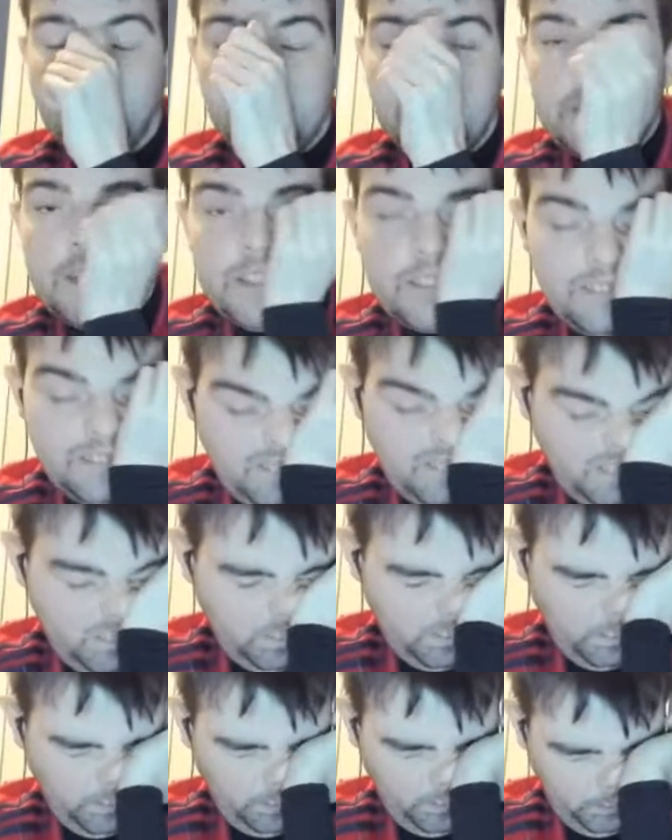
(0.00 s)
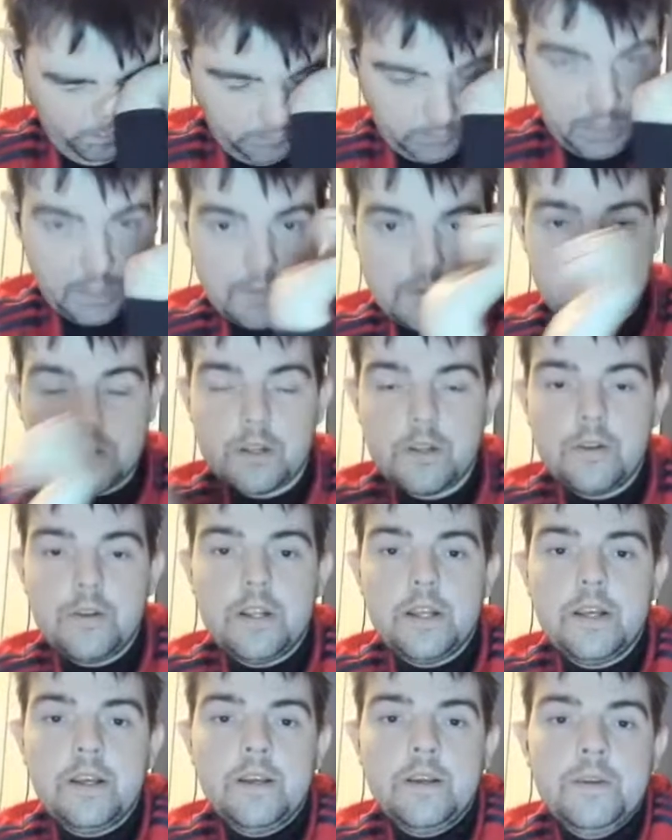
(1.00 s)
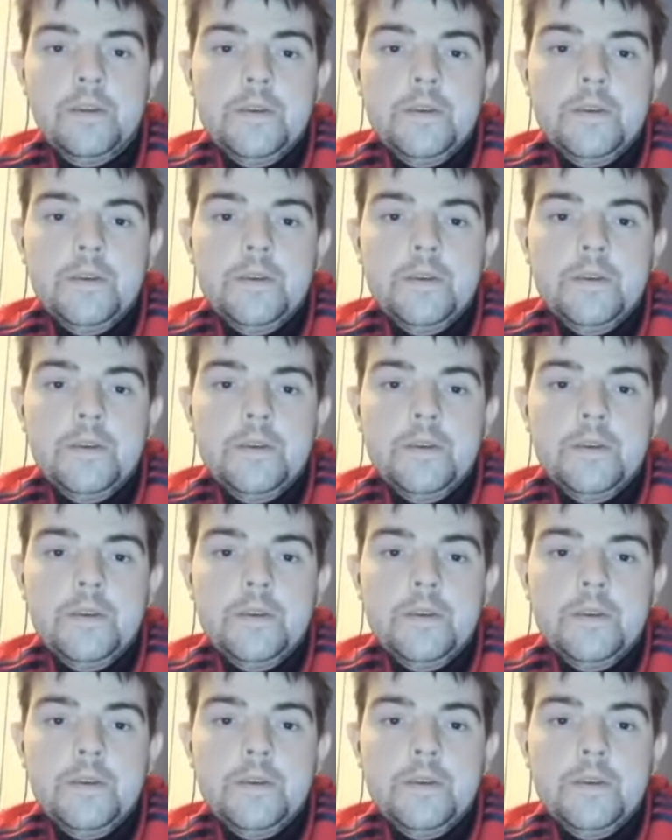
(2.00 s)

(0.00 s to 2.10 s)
Right. Absolutely.